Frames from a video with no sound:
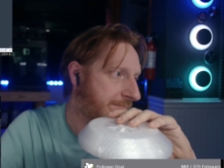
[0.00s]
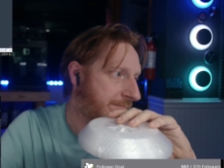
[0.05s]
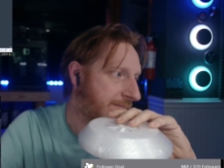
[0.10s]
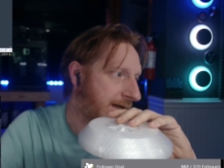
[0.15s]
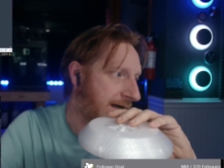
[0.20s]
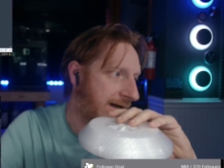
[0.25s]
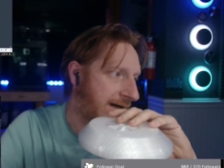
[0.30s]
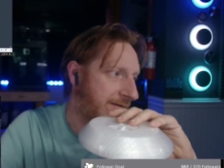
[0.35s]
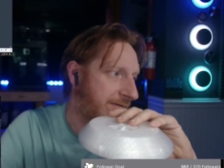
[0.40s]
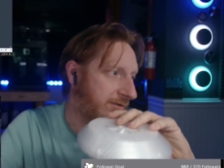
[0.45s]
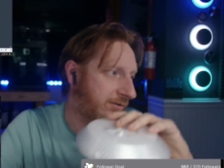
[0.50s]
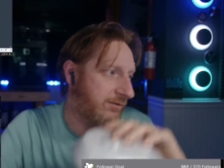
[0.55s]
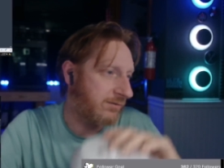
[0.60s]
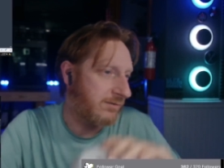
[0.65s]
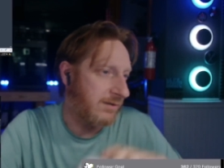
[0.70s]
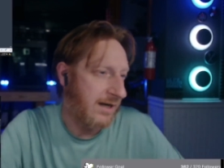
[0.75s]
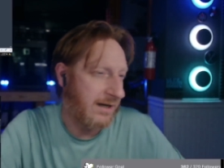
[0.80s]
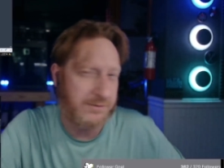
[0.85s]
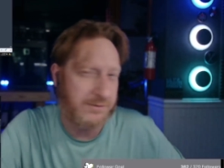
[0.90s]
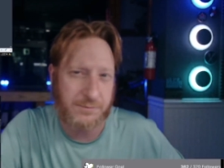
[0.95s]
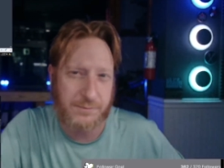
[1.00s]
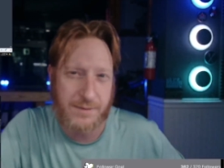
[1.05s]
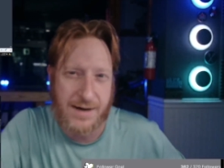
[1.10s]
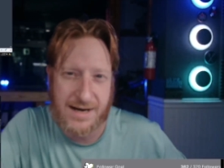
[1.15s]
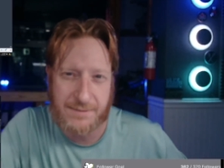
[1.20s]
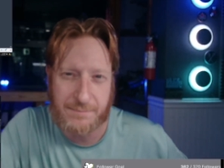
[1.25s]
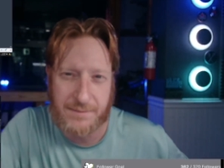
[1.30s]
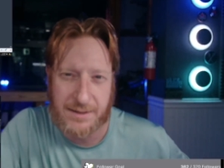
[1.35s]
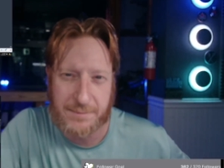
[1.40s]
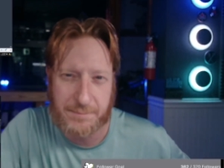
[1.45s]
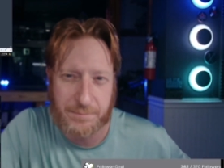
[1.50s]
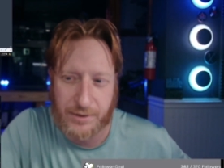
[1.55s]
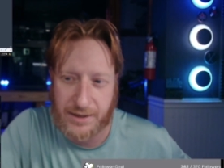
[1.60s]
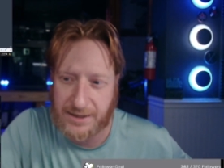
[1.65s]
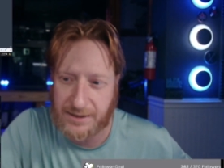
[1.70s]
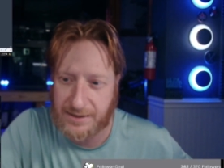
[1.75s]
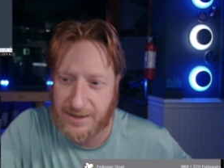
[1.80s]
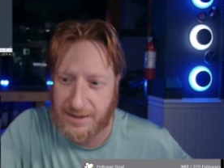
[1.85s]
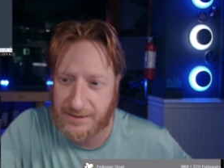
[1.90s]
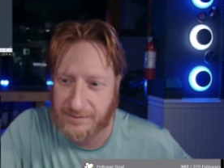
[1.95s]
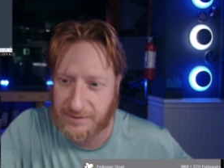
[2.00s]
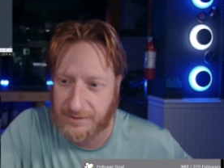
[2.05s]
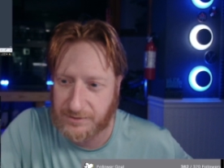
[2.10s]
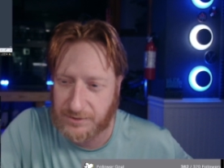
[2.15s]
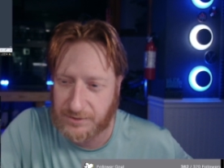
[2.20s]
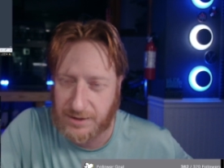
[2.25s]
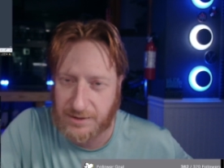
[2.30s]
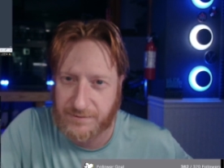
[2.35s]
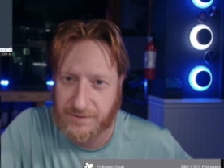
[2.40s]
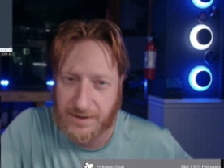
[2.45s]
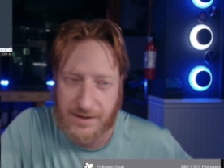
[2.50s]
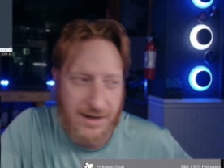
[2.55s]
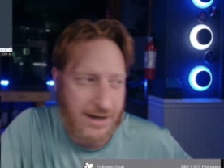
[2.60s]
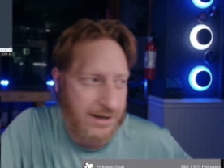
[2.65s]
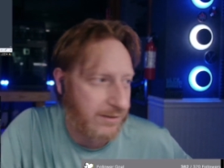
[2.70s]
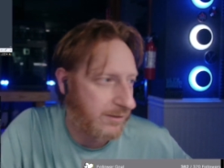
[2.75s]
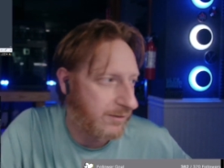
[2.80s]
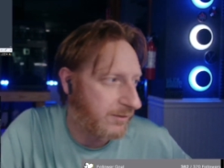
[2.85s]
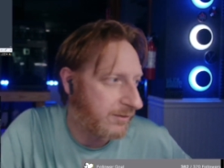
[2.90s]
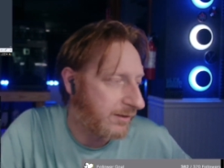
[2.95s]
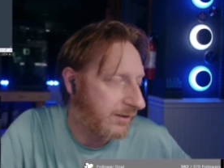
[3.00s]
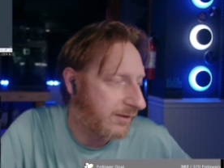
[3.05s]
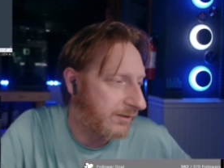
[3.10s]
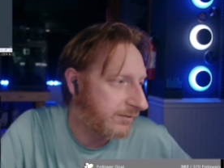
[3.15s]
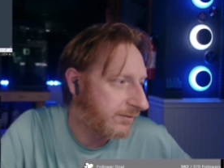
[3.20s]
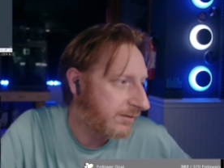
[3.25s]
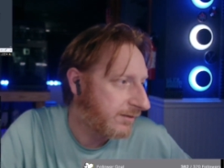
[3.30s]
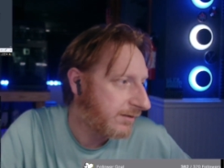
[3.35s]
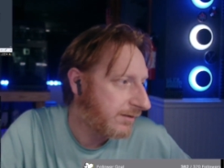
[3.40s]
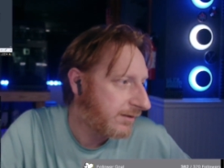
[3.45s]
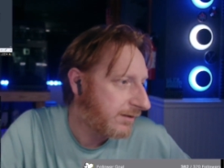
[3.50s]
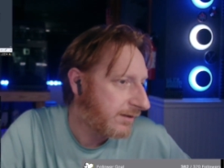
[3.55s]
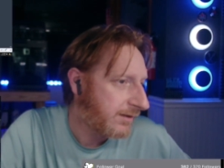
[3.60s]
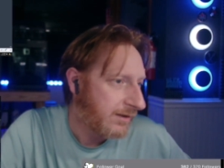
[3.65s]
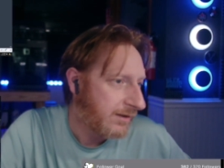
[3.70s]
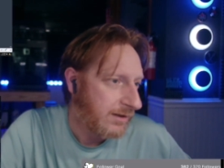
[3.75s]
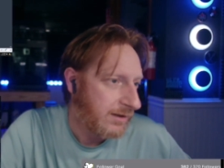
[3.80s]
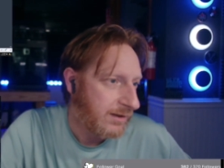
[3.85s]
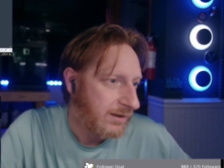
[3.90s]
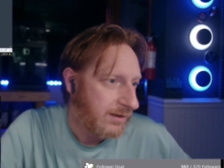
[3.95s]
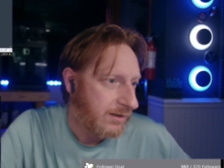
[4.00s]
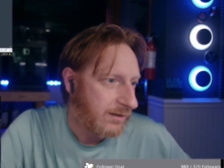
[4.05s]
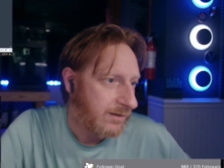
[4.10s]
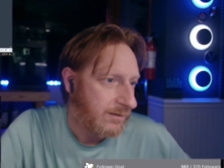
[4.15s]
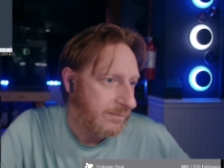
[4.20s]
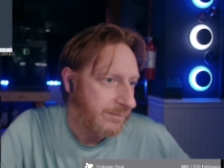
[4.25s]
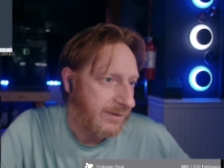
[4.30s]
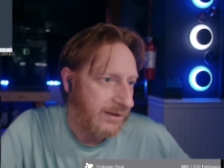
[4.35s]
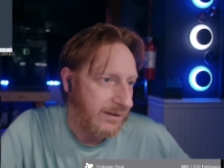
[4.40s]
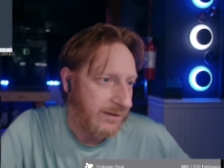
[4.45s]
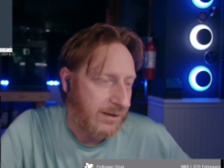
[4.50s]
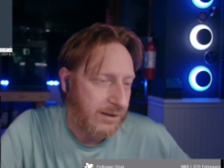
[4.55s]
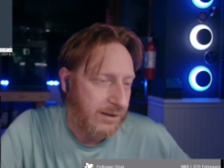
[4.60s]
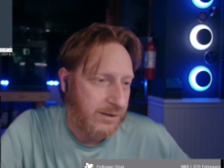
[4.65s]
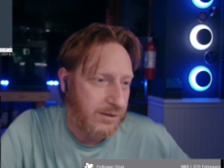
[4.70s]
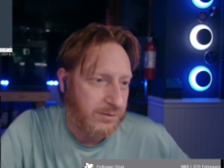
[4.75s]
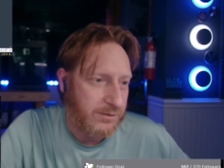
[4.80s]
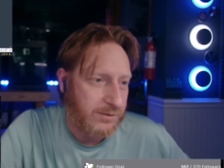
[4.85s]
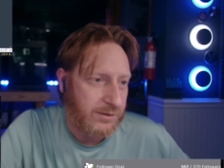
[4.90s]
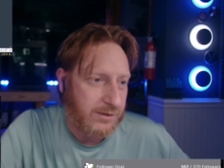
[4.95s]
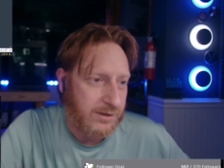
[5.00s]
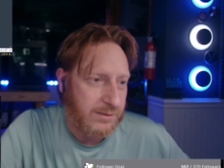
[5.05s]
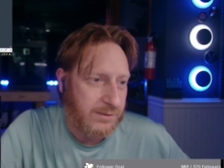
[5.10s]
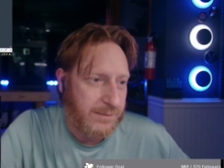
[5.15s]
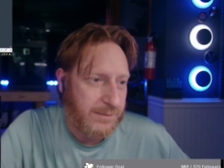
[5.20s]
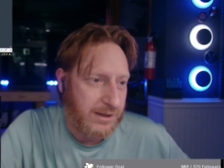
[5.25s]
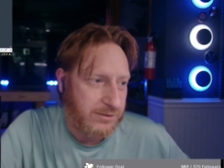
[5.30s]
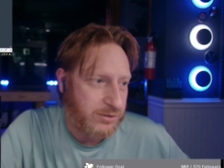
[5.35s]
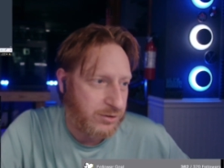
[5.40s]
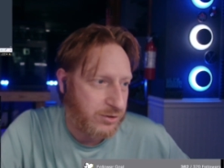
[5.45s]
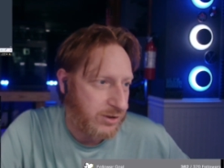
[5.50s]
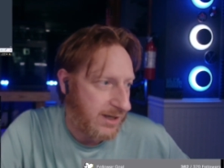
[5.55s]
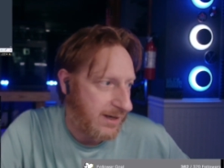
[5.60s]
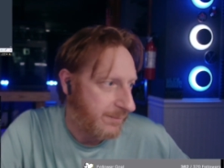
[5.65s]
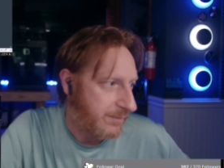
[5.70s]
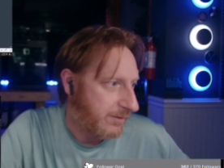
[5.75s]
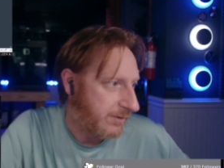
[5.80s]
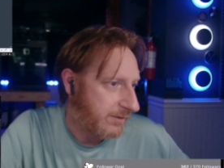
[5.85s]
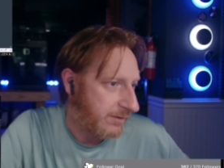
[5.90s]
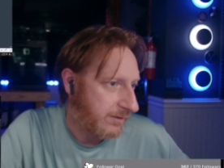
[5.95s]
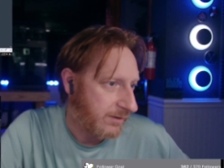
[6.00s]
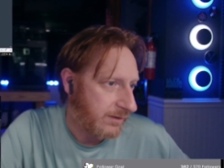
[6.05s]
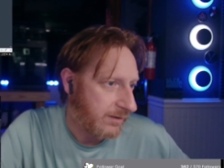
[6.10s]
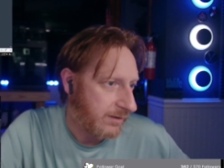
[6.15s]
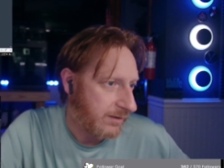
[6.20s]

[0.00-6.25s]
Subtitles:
I was racking my brain last night trying to figure out how to do this, but they're going to go into the combustion chamber.